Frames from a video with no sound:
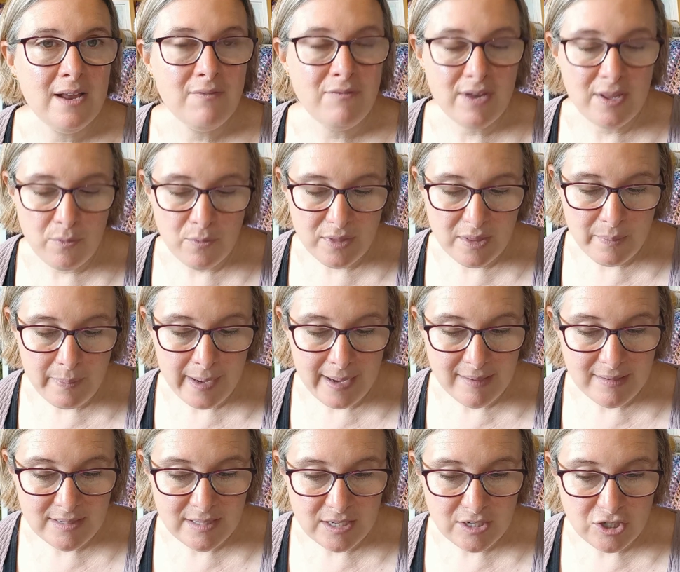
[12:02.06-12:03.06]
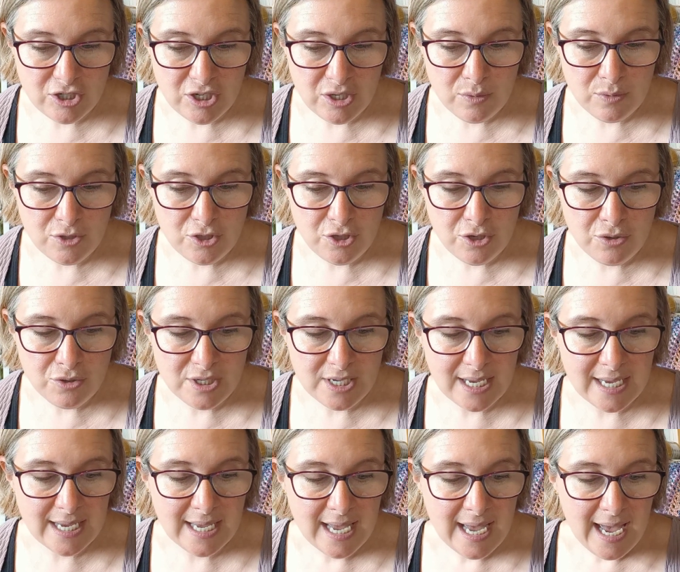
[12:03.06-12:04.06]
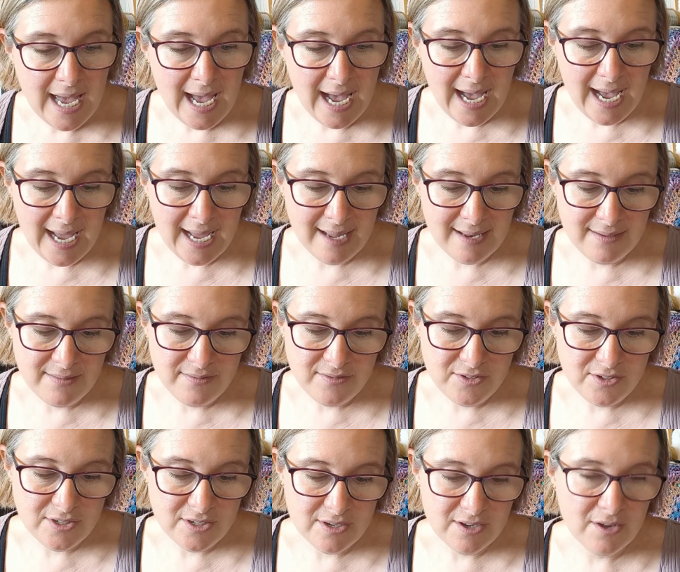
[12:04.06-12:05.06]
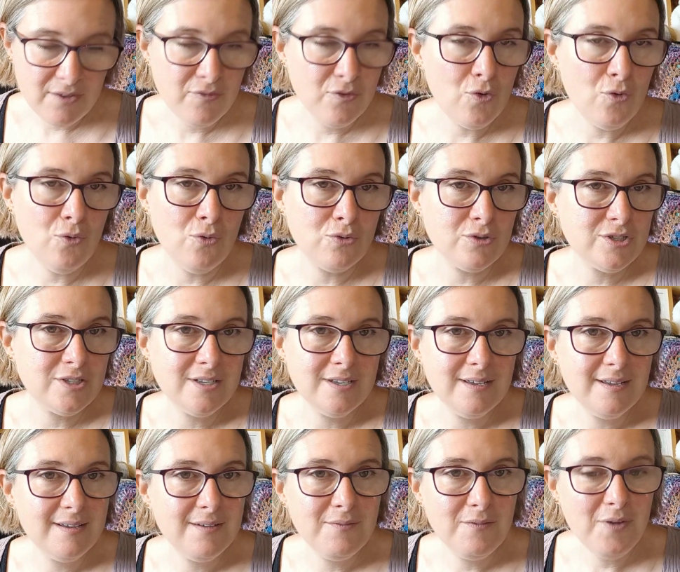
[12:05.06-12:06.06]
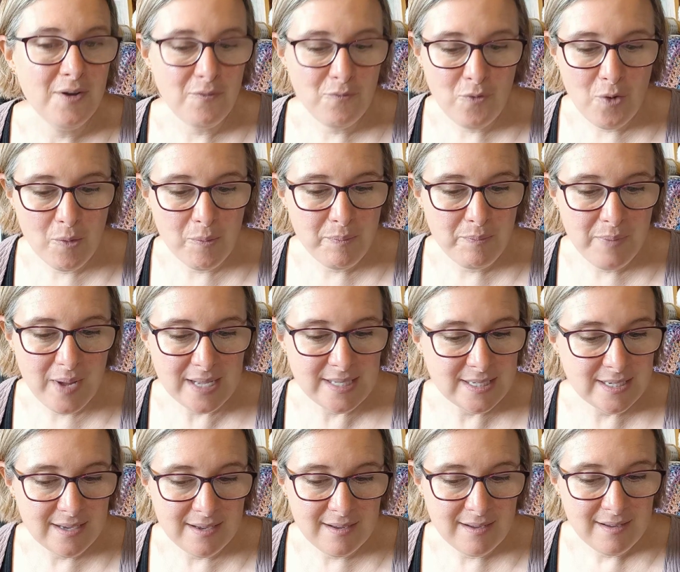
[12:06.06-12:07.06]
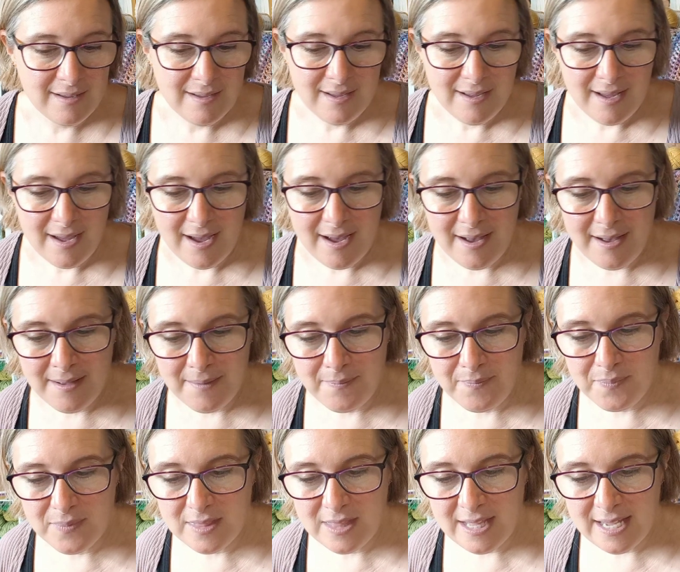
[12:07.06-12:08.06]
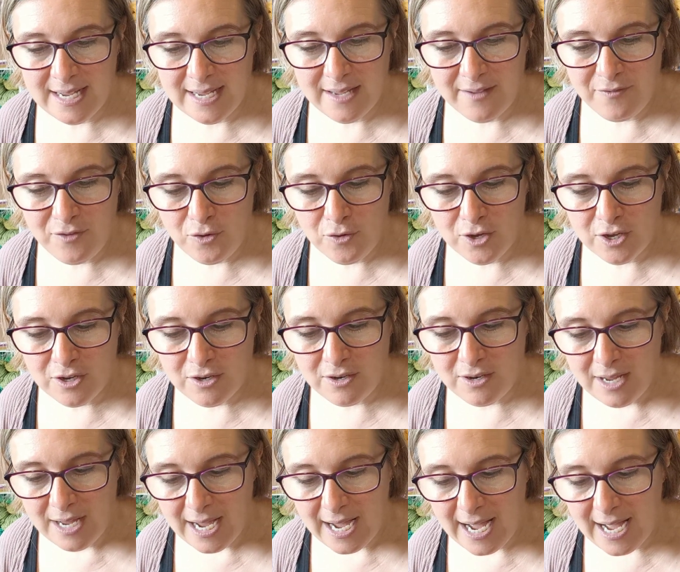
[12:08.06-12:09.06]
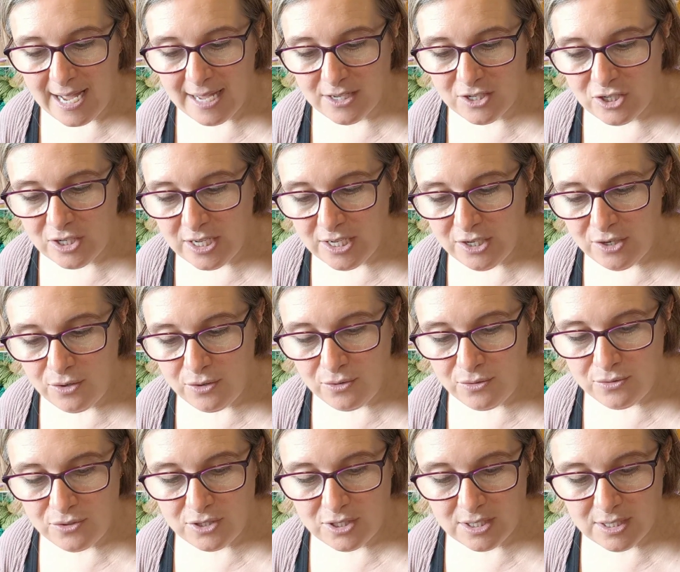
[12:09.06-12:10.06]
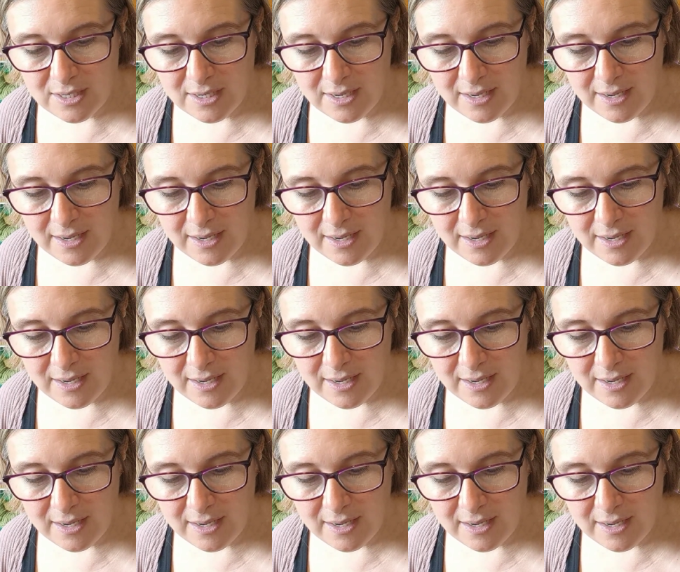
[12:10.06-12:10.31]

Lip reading: lovely with the patterns that she was using. And of course, what better thing if you can actually use